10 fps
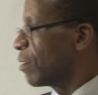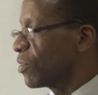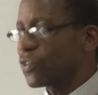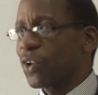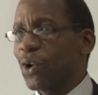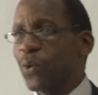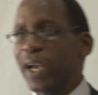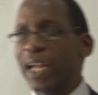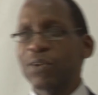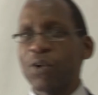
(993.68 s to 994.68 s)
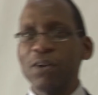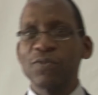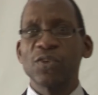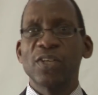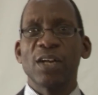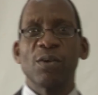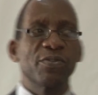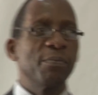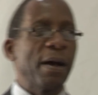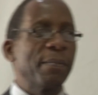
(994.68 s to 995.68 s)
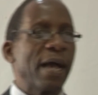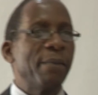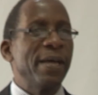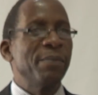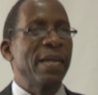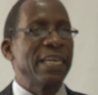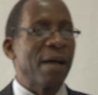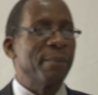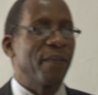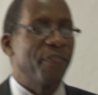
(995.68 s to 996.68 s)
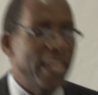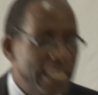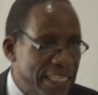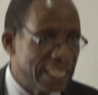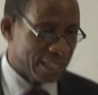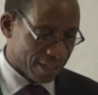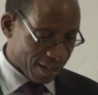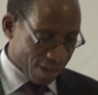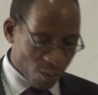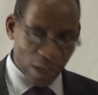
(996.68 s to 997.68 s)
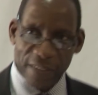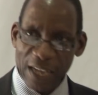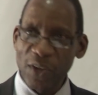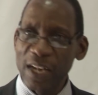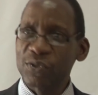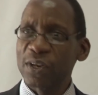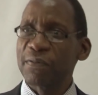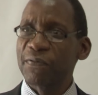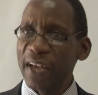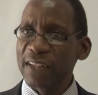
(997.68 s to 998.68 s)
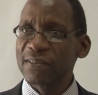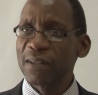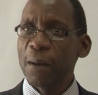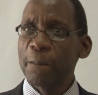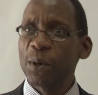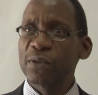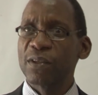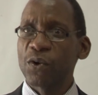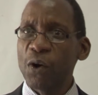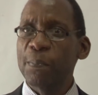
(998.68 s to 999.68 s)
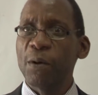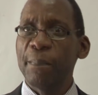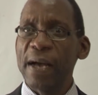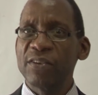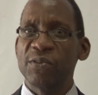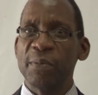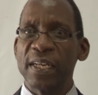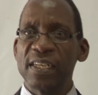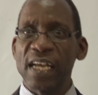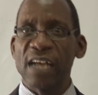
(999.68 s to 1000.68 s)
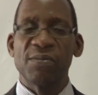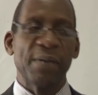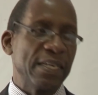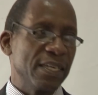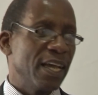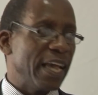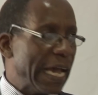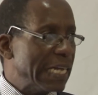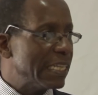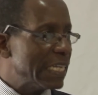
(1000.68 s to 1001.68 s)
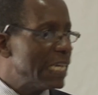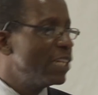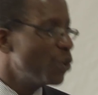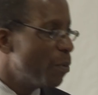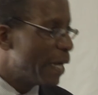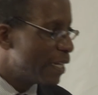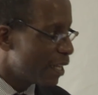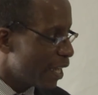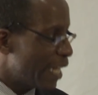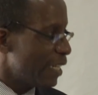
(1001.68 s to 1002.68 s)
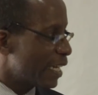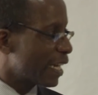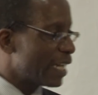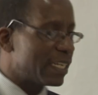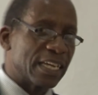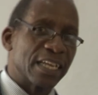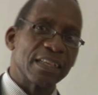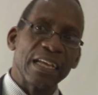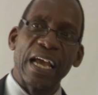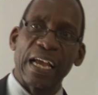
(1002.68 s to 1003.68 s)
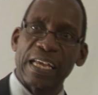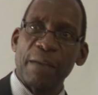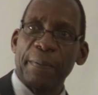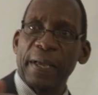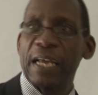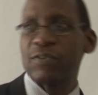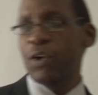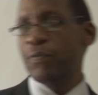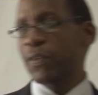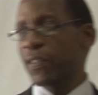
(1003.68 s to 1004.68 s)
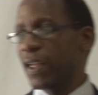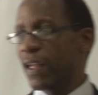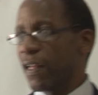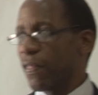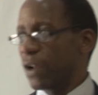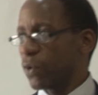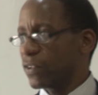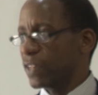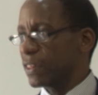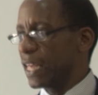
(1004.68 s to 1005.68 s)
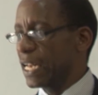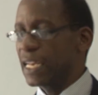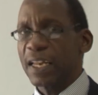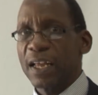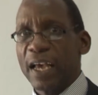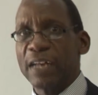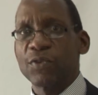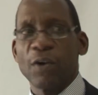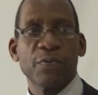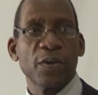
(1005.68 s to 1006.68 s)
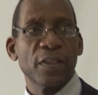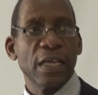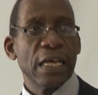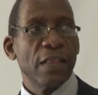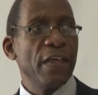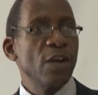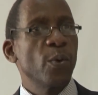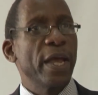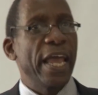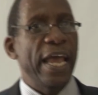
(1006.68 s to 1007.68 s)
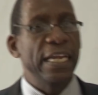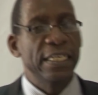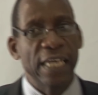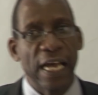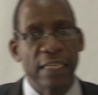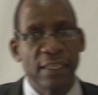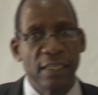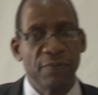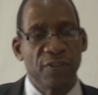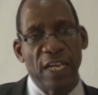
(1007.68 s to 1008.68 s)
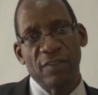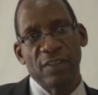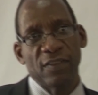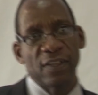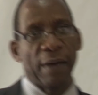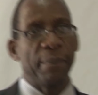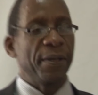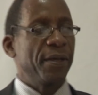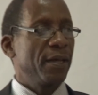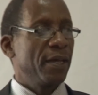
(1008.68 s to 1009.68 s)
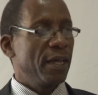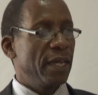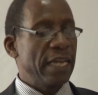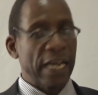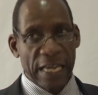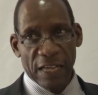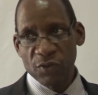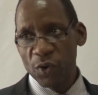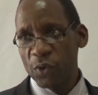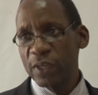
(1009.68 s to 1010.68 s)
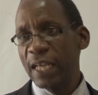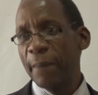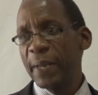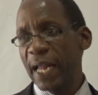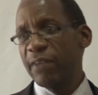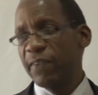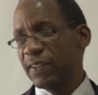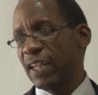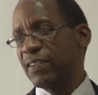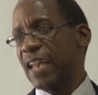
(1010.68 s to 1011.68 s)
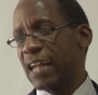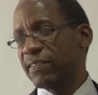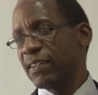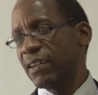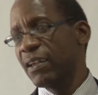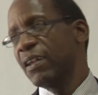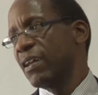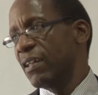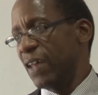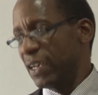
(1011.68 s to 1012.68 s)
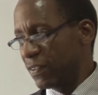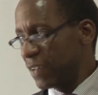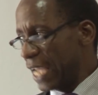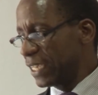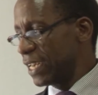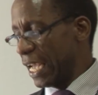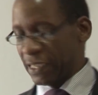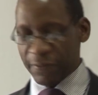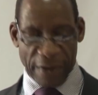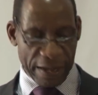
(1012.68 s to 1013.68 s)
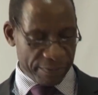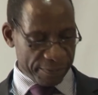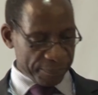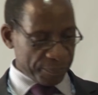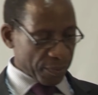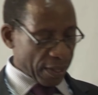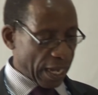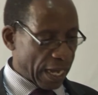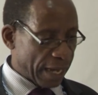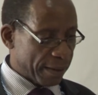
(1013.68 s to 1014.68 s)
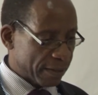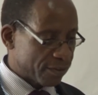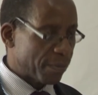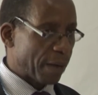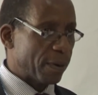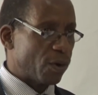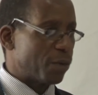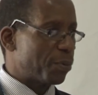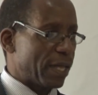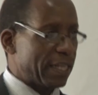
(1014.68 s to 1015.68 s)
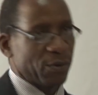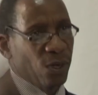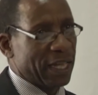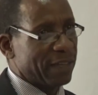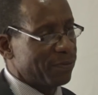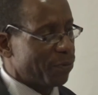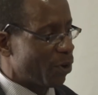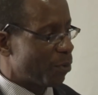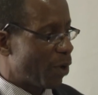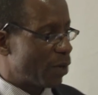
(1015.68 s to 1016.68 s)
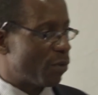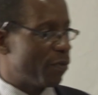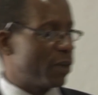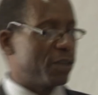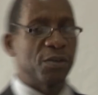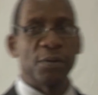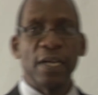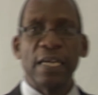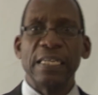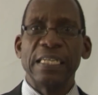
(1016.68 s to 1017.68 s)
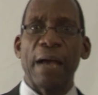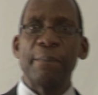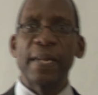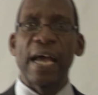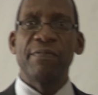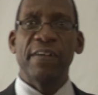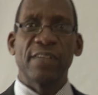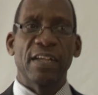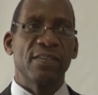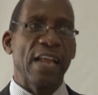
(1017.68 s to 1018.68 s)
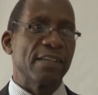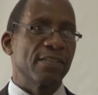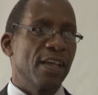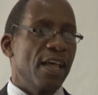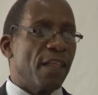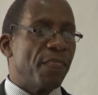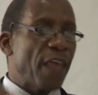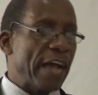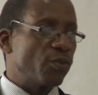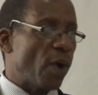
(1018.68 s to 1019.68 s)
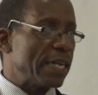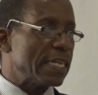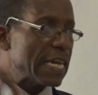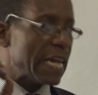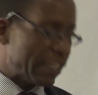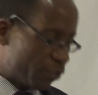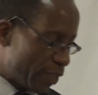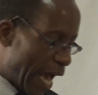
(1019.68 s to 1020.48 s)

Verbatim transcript: so we had Constitution of Zimbabwe Amendment number 13 was actually to reverse both the corporal punishment judgment and the inhuman and degrading uh, keeping and so forth. That was then and so forth. Then we had uh, Chief Justice Gubbay in a case called Nyambirai versus NSSA. That is 1995. Uh, Zimbabwe law report, I think whether it's volume one or volume two, Nyambirai versus NSSA. That one relates to